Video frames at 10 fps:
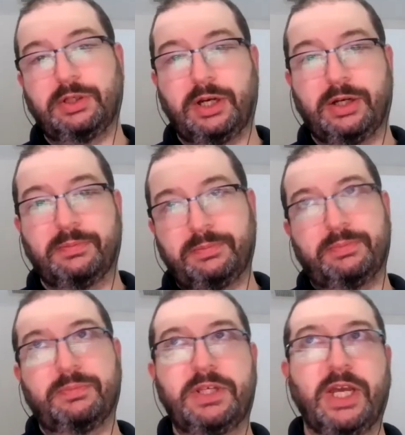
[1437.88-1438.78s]
kind of,
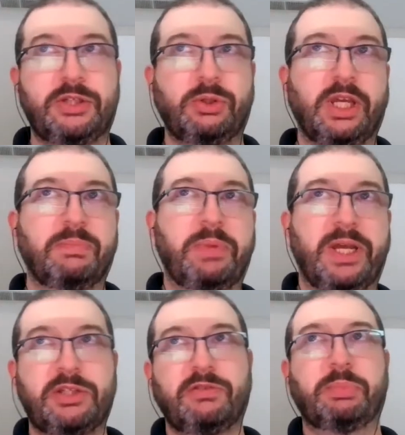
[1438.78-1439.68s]
yes, you get
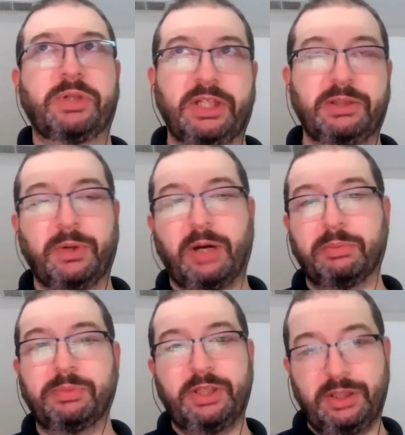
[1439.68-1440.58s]
best of breed
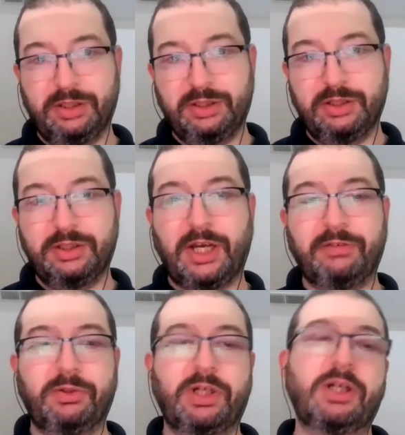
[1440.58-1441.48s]
probably
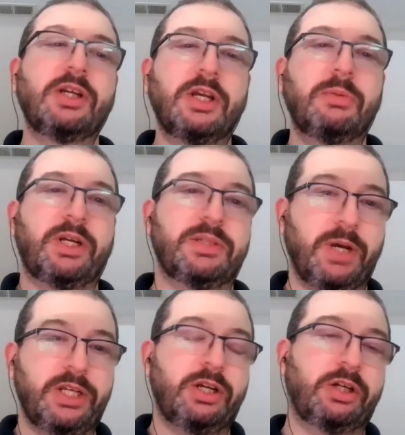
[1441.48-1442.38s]
software, but it's
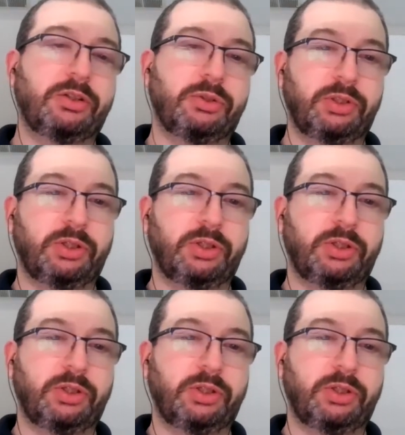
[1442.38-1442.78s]
much harder to